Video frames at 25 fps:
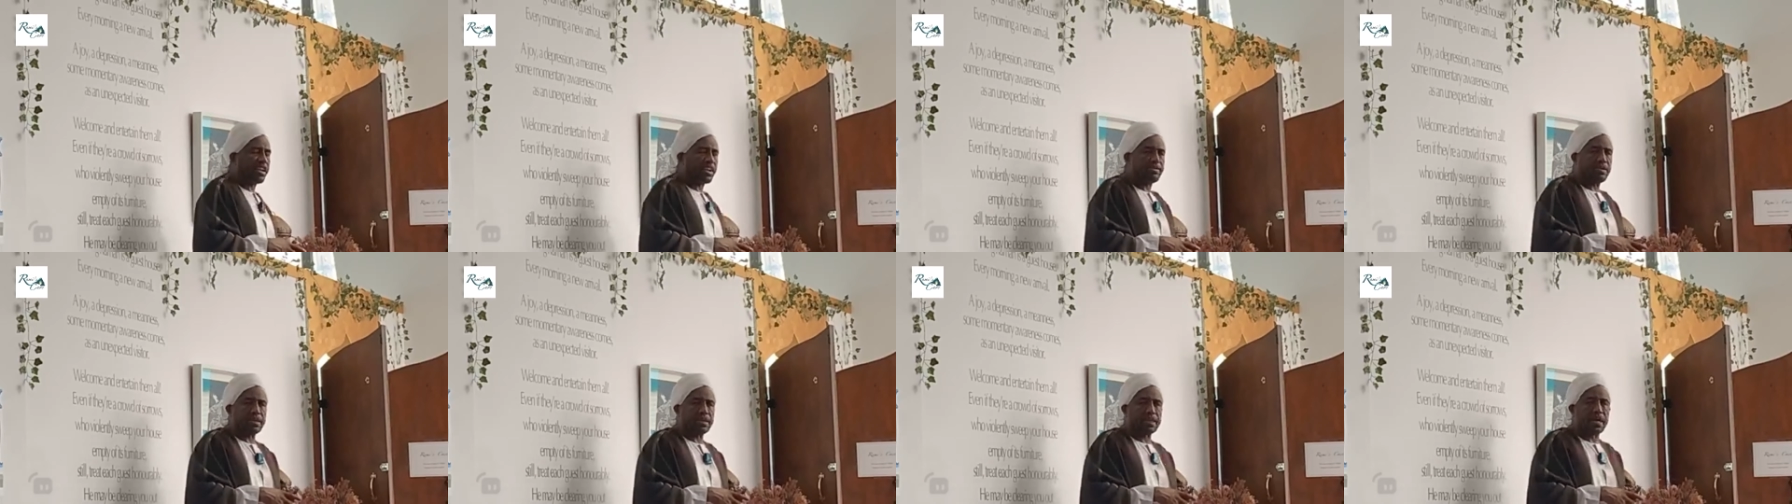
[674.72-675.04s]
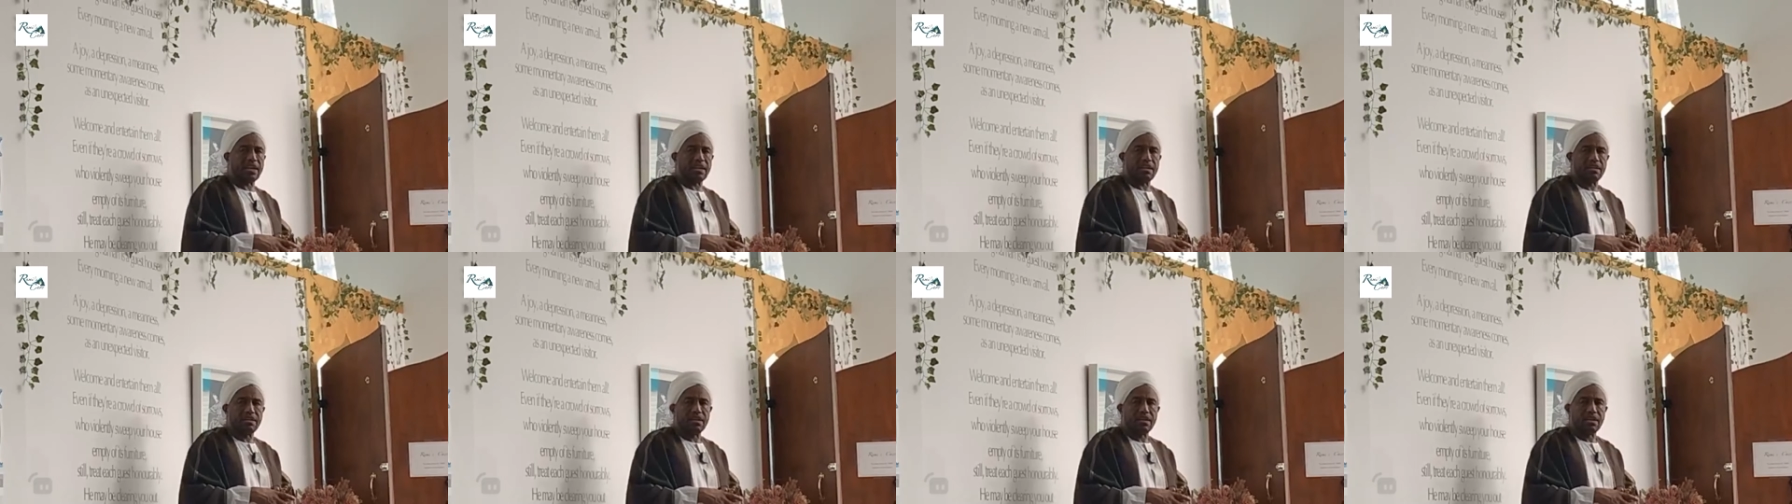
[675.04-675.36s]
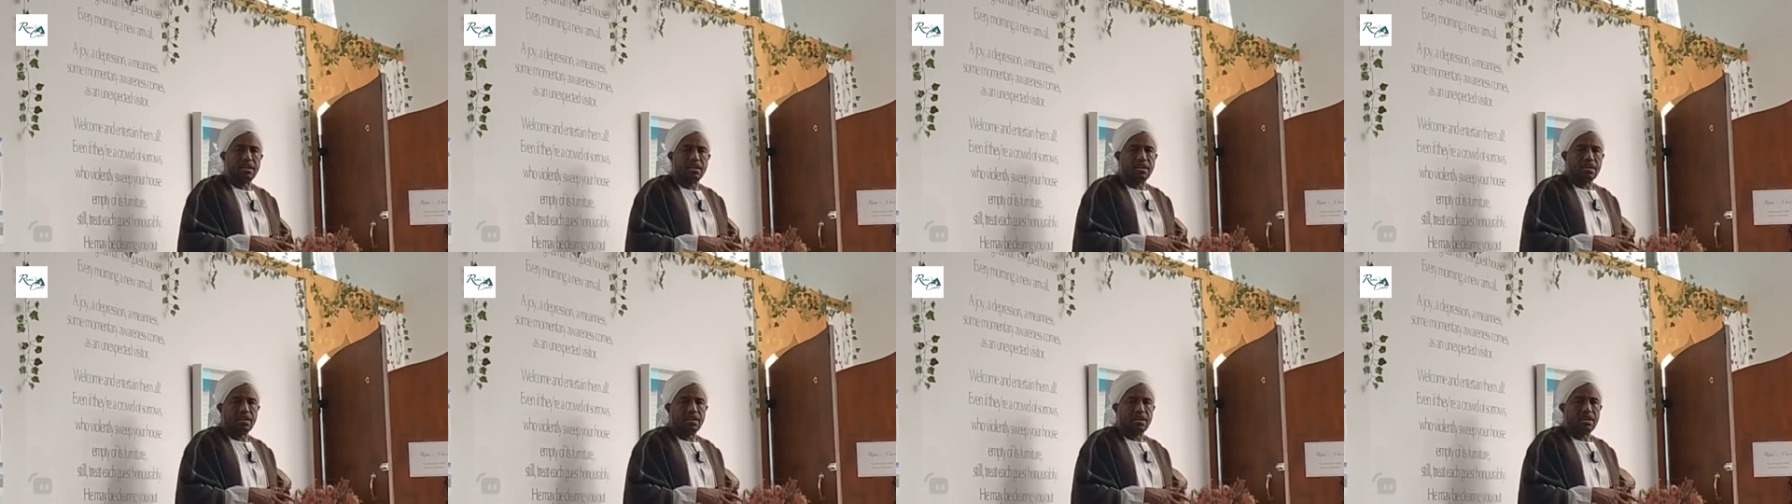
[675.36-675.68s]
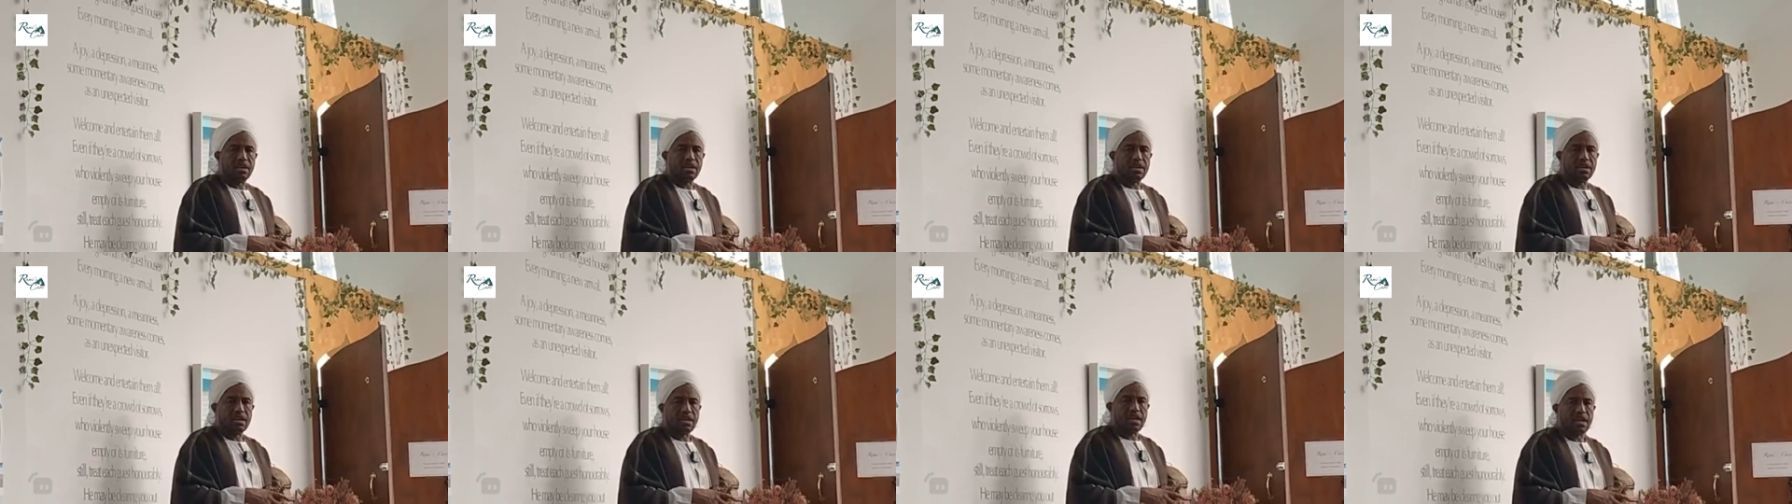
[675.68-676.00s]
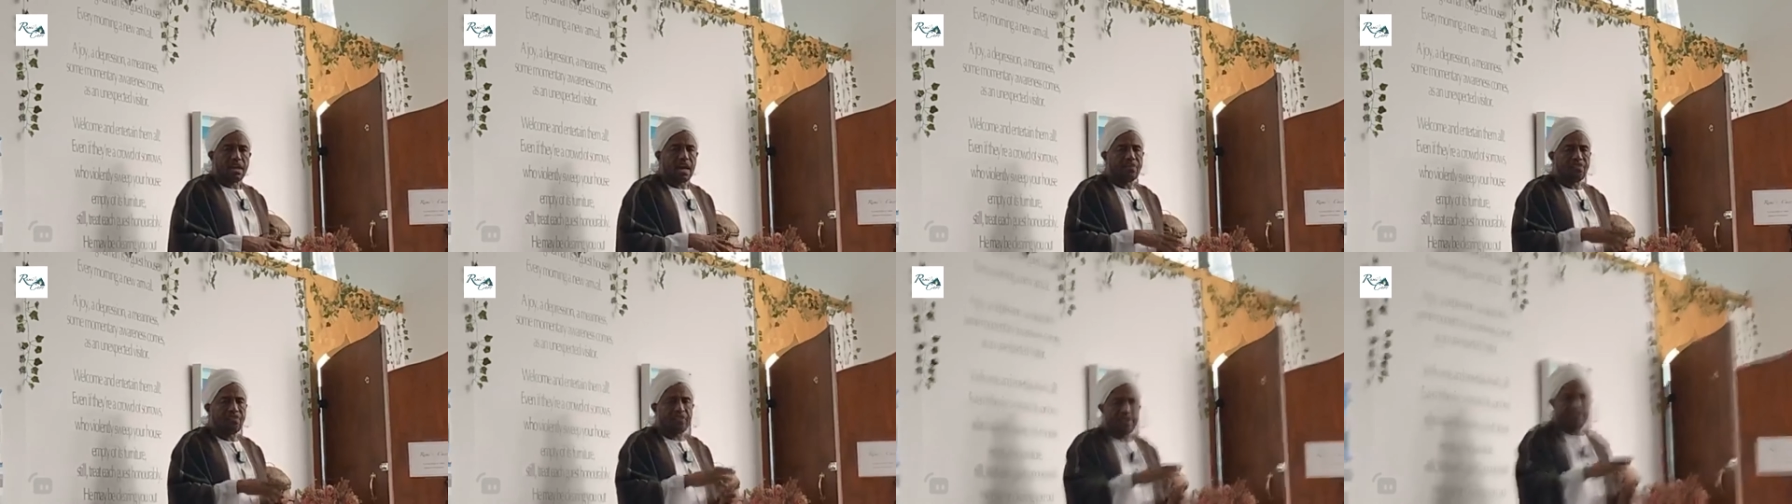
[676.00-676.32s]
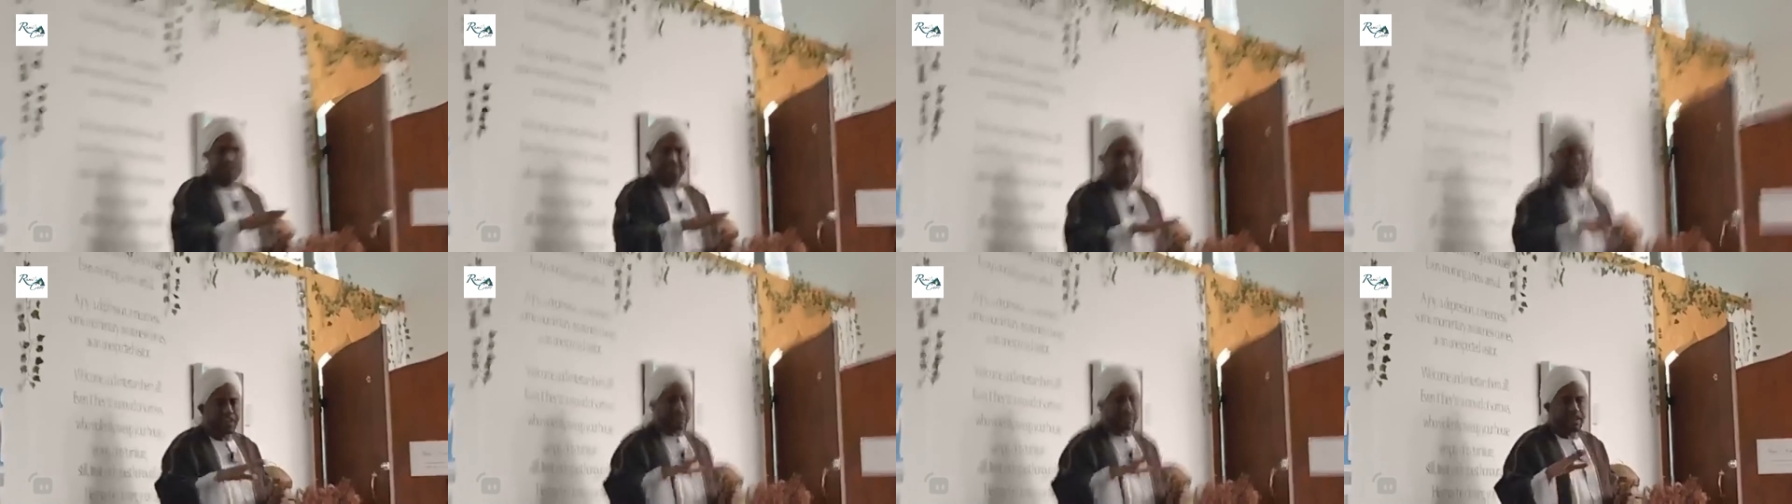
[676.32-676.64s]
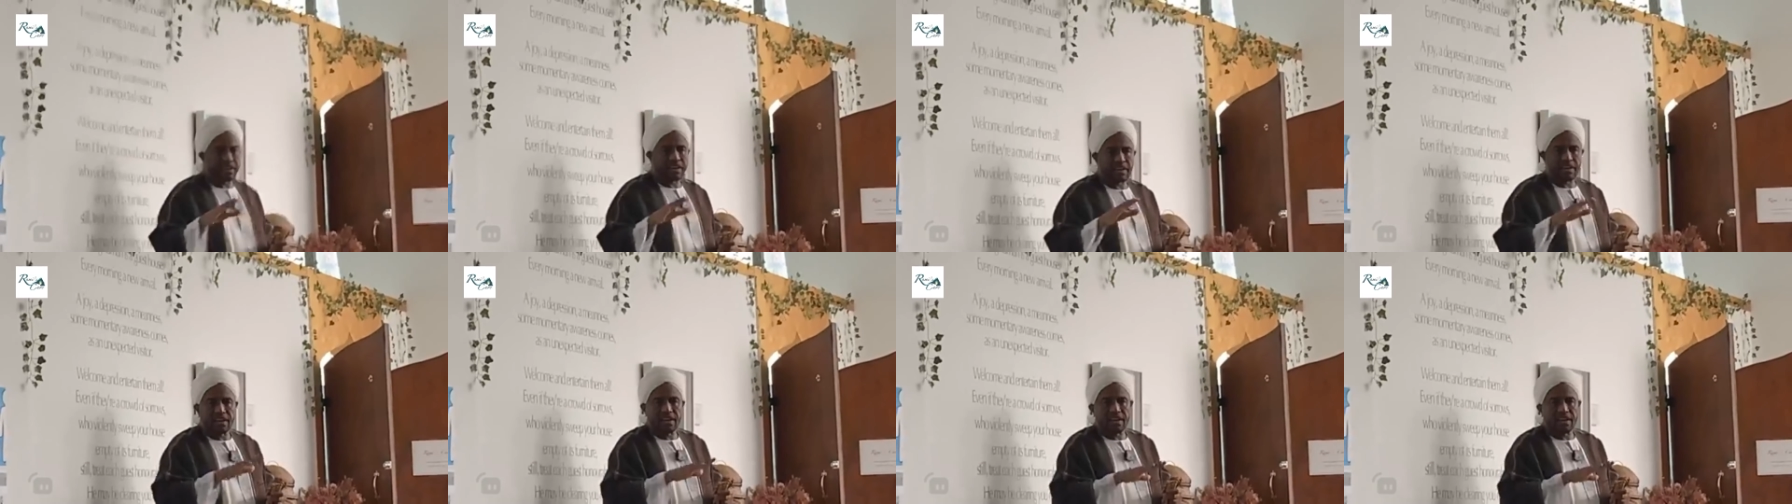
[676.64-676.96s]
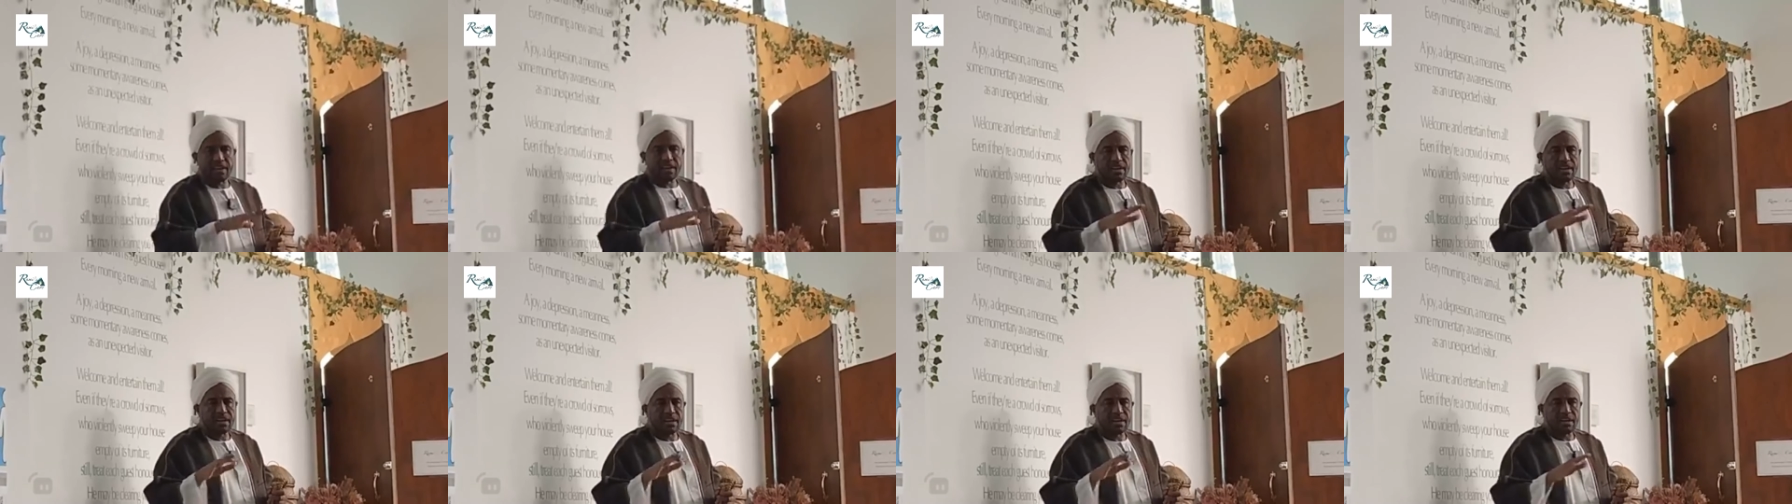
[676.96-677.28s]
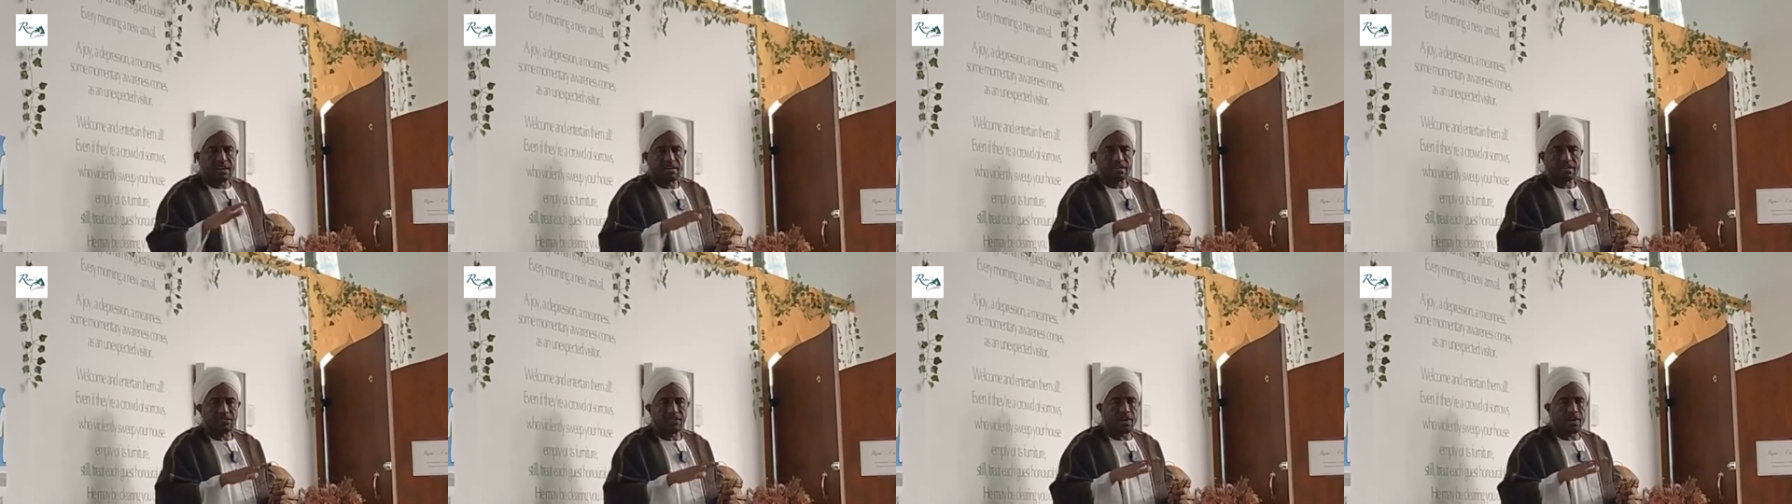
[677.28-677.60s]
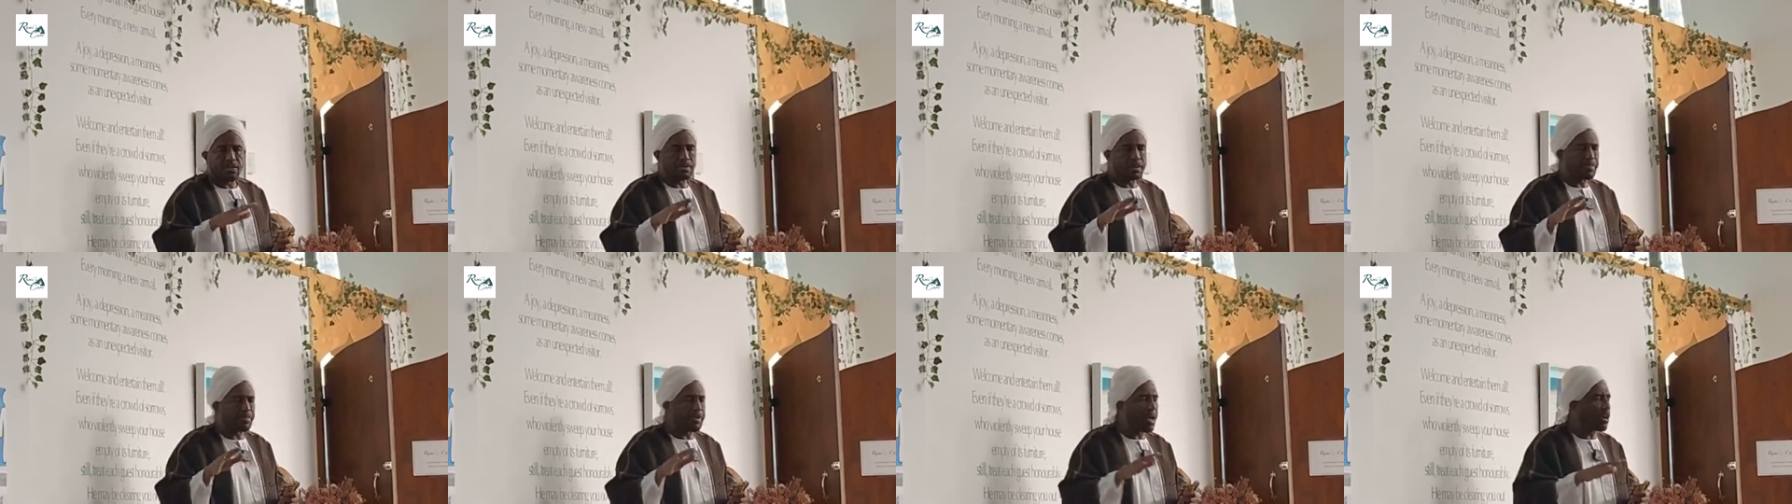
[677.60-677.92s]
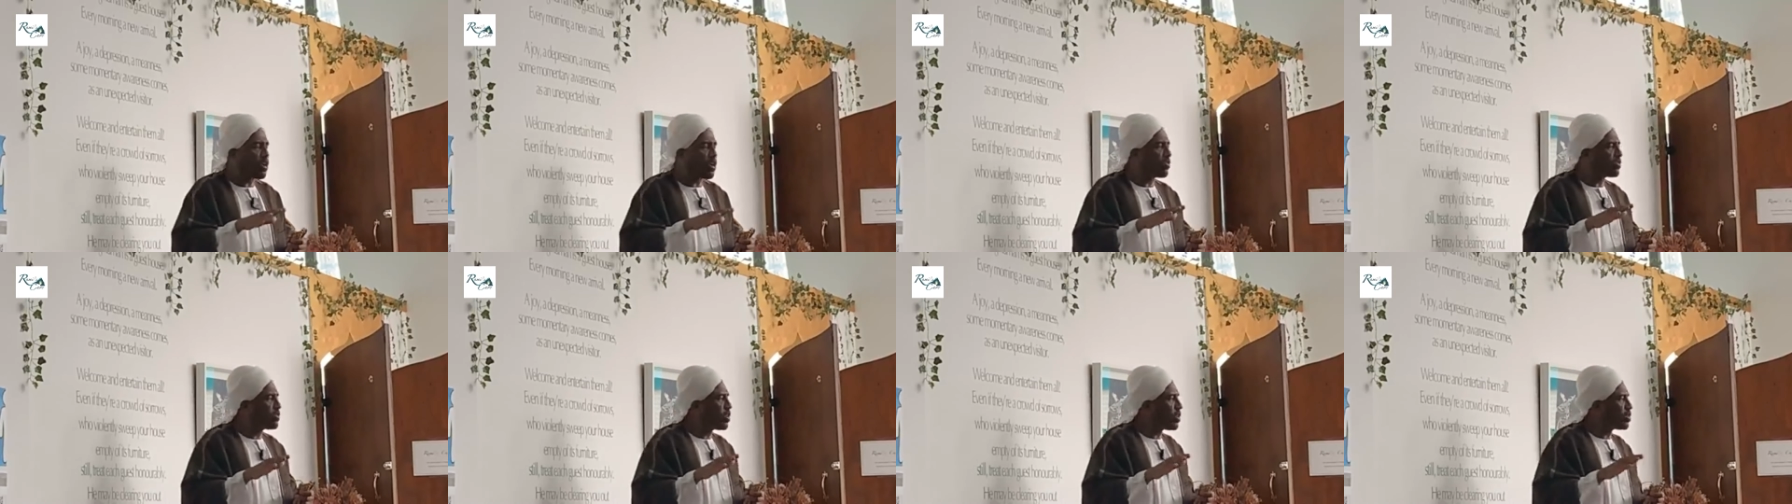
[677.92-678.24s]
in ramadan everything from the break of